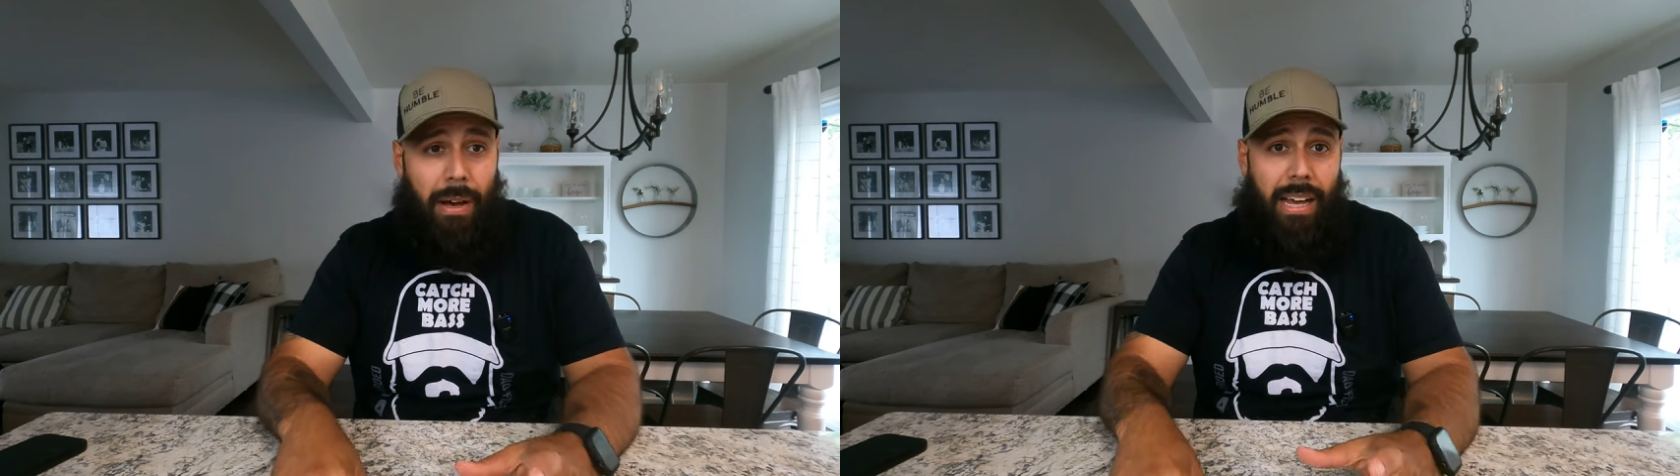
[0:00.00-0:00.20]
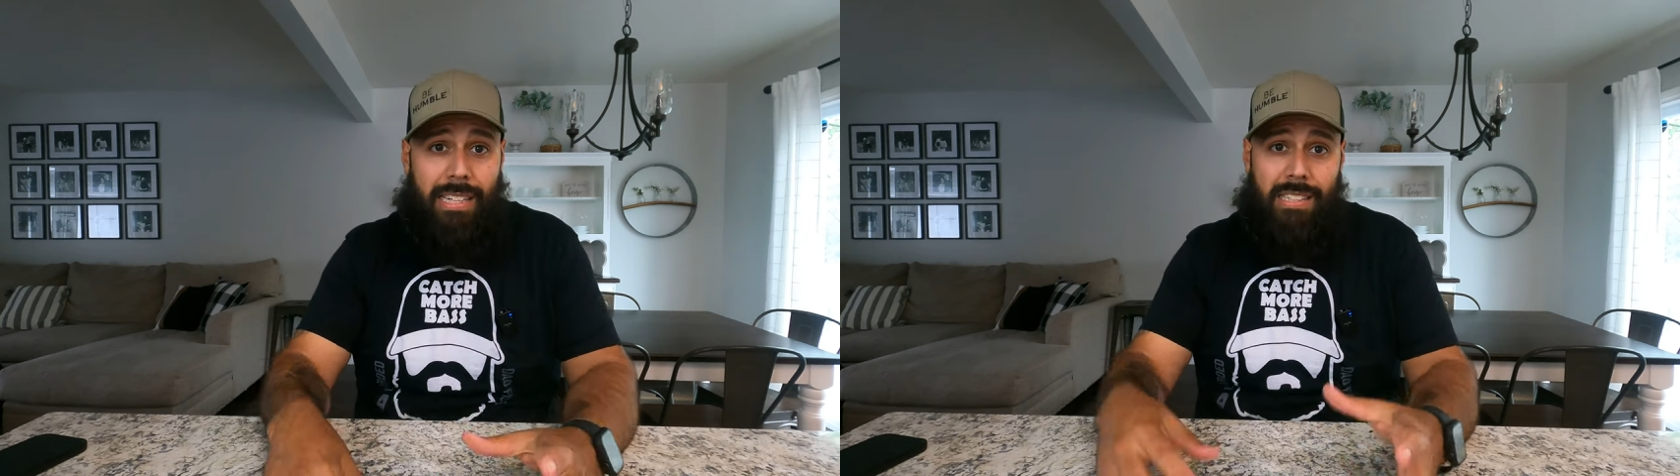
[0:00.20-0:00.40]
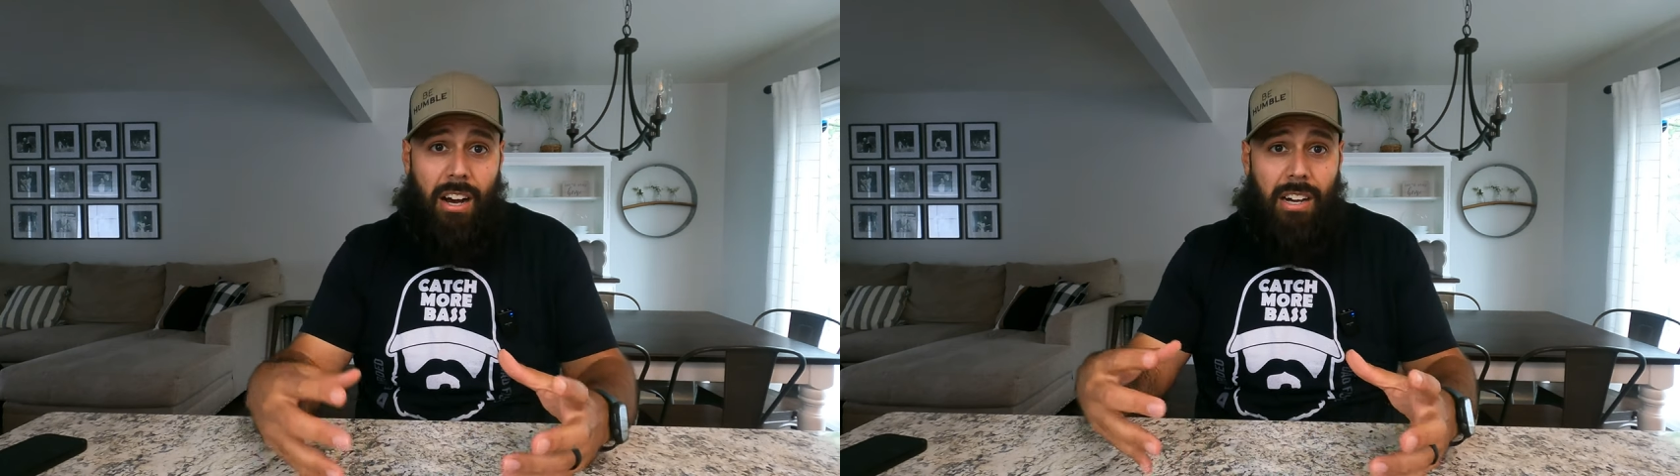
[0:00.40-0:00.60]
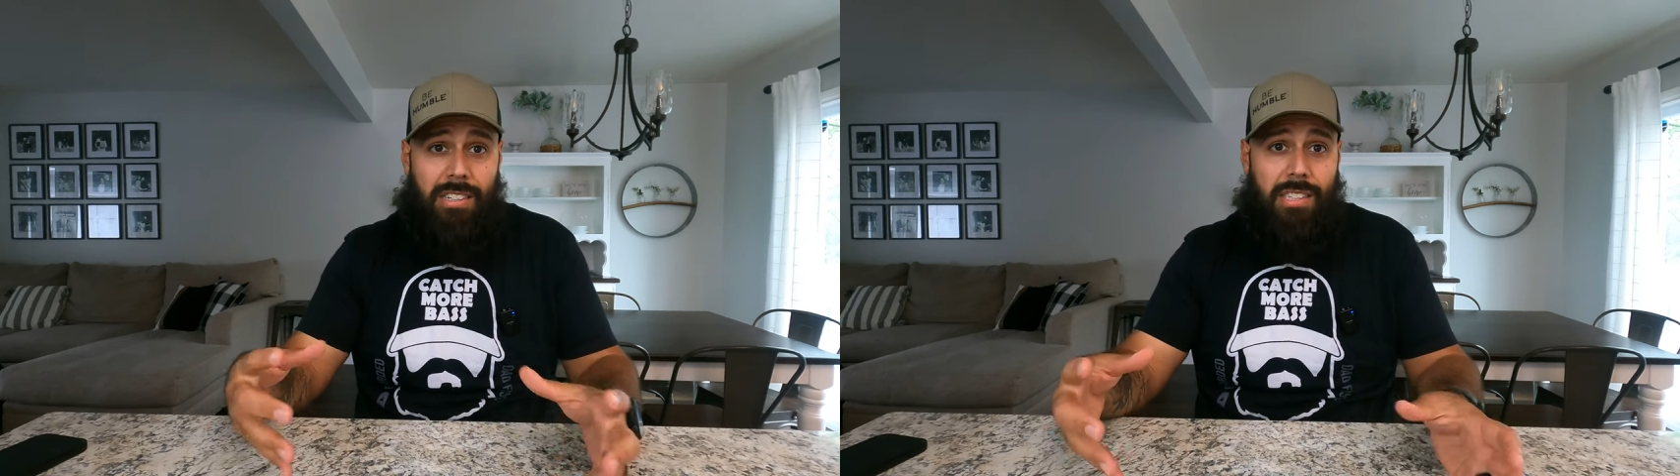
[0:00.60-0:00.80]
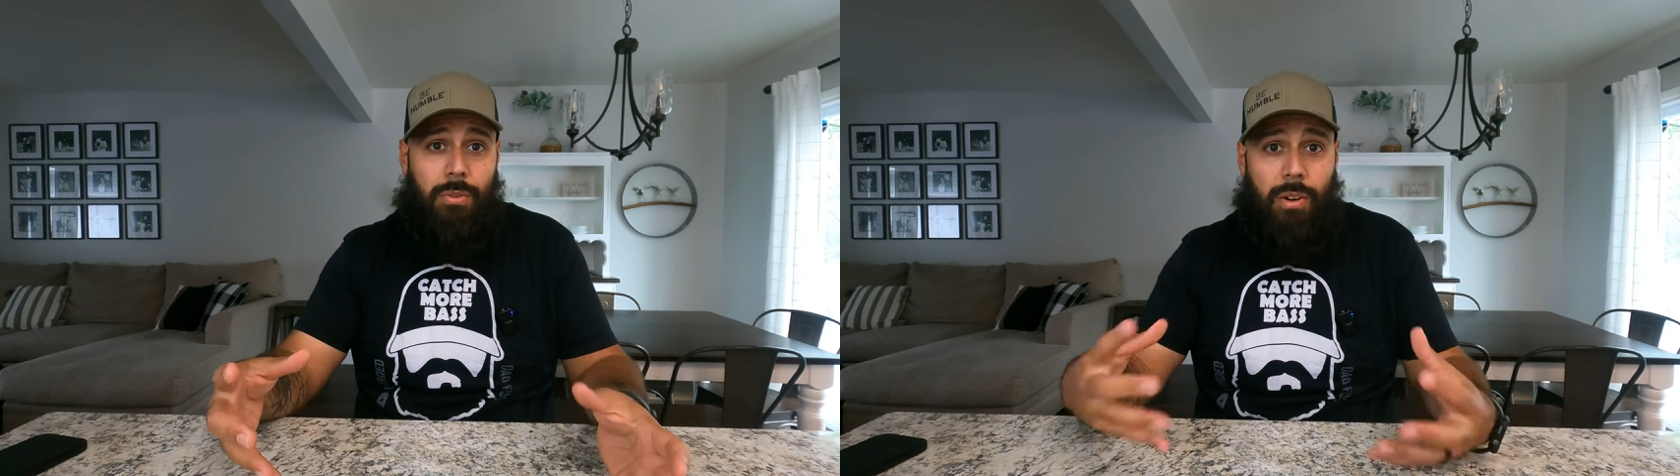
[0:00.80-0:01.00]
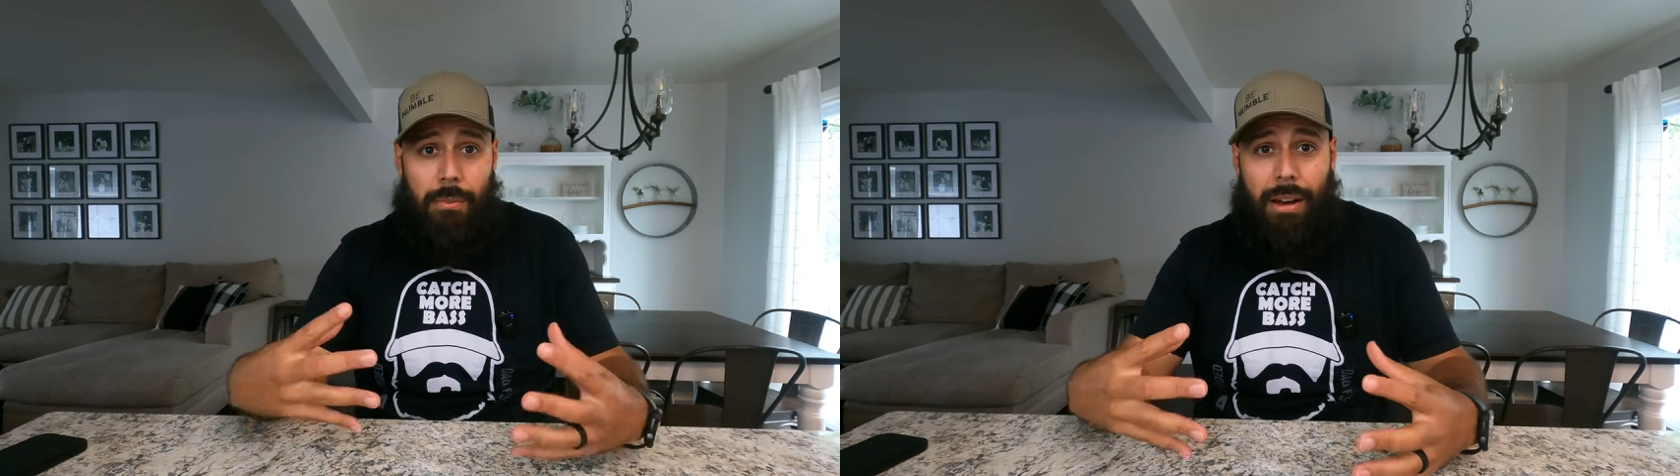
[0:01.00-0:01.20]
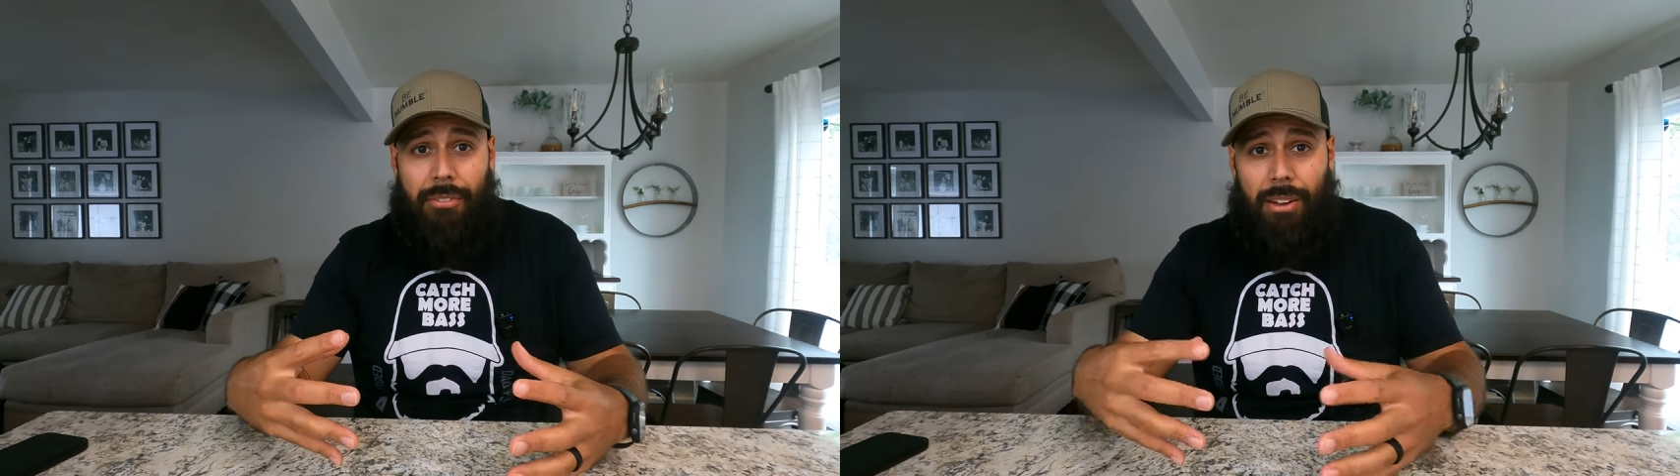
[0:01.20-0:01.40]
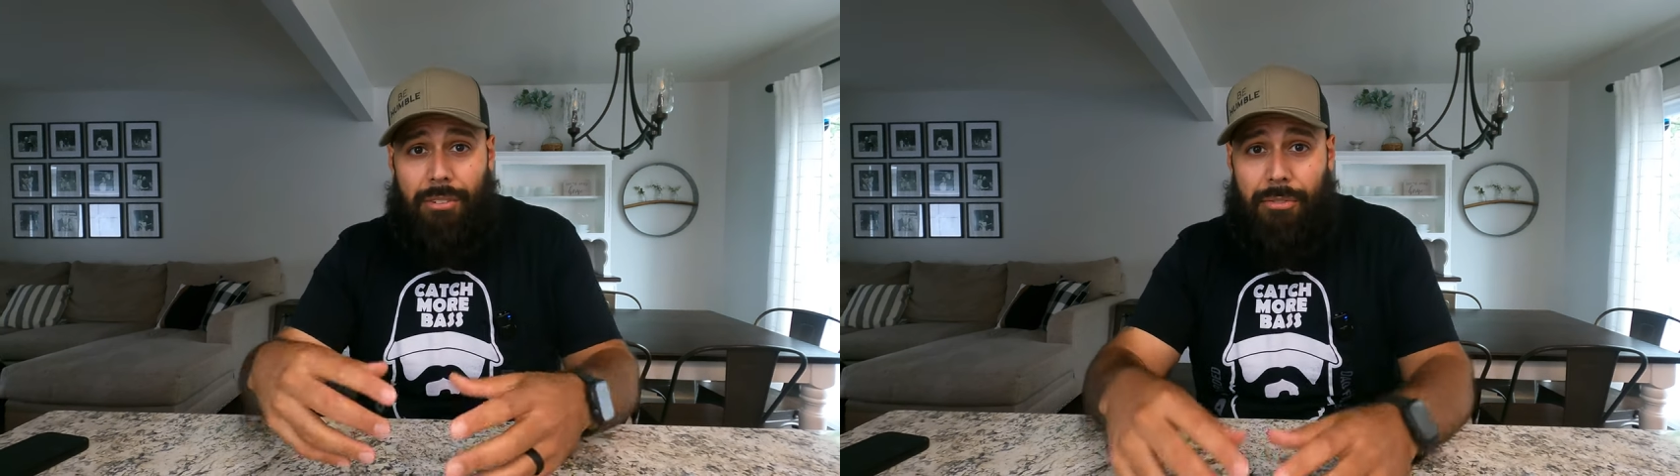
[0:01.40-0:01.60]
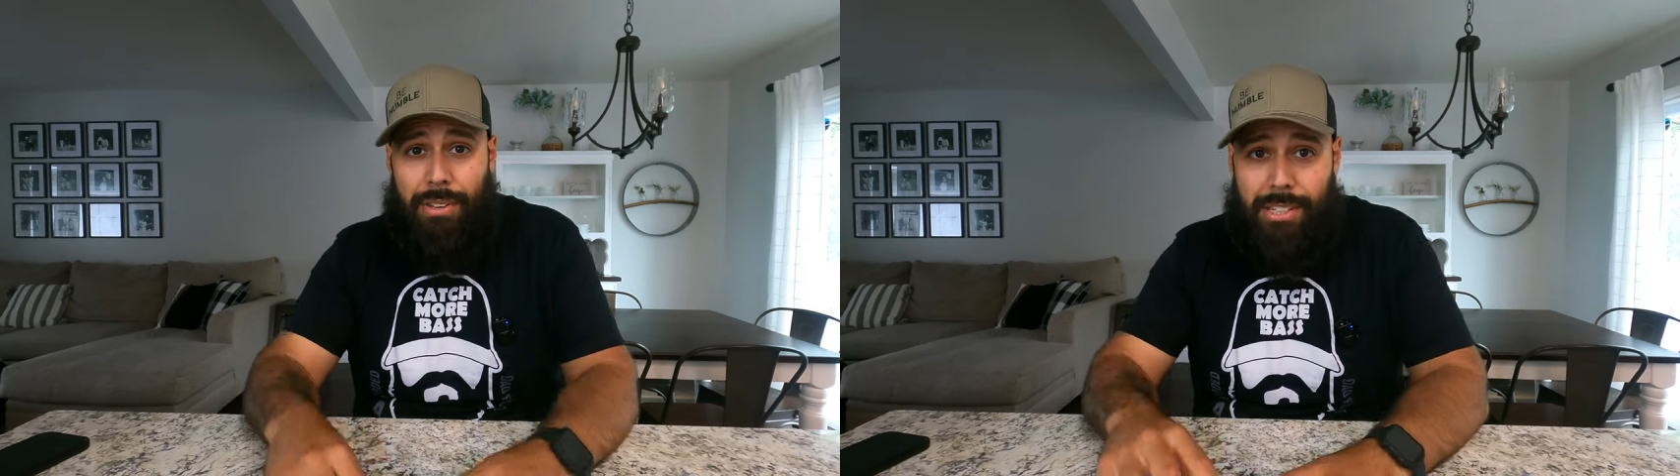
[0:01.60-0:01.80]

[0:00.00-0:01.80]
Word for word: but it's honestly one of my favorite